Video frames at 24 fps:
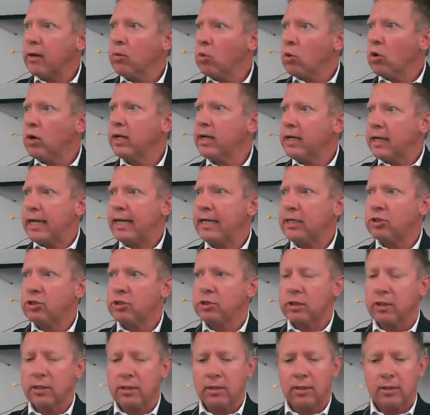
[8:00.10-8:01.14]
one
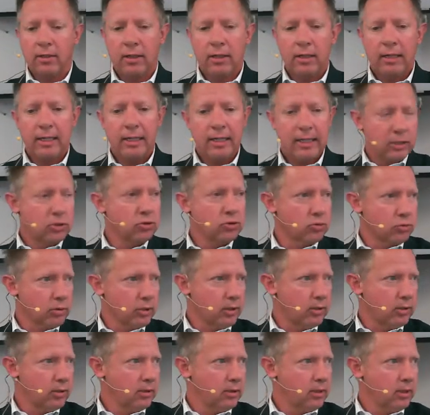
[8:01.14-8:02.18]
nation,
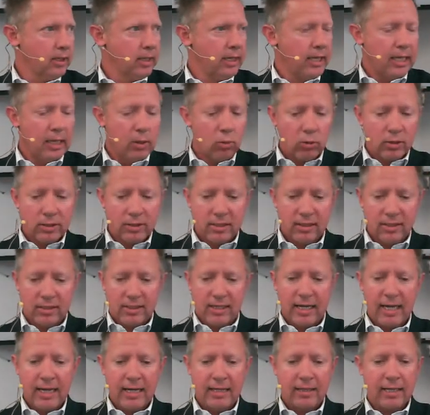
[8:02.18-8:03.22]
Israel, he wants to
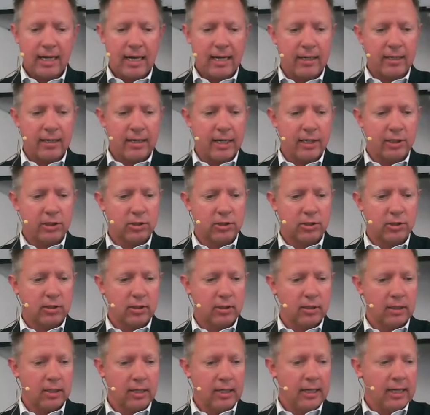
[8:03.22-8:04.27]
take that nation.
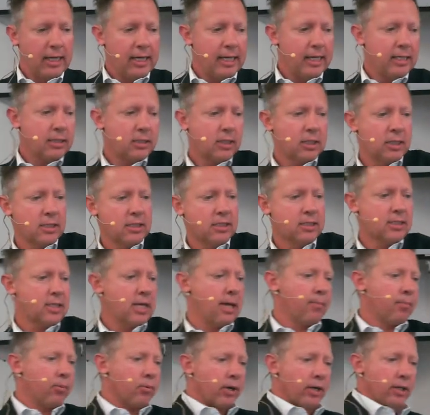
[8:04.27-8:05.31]
He's going to
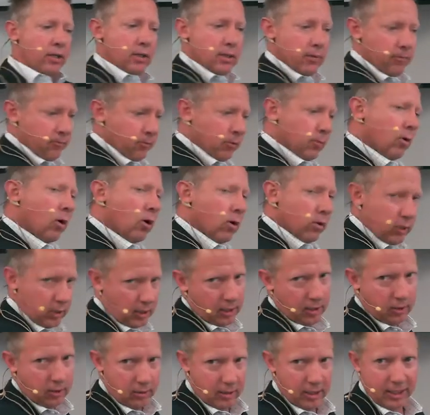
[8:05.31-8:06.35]
separate them from all the
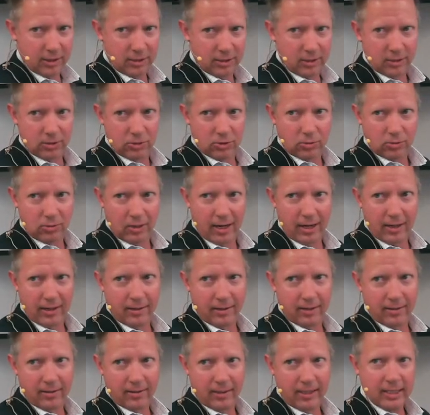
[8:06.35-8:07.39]
other nations, right?
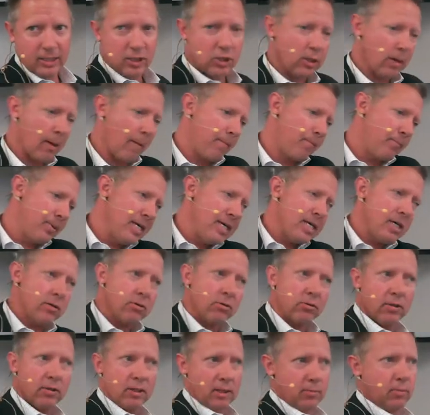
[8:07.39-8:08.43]
He's going to
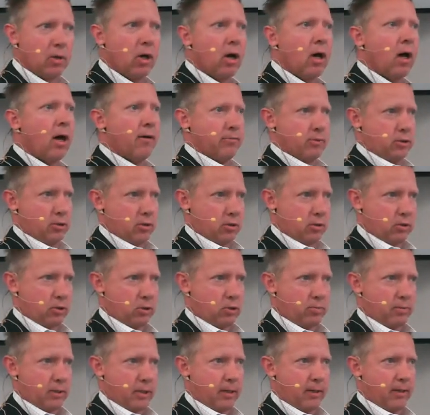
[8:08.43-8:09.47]
peel them off, so to
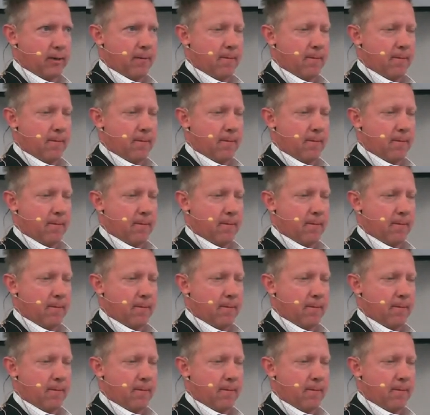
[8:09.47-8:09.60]
speak.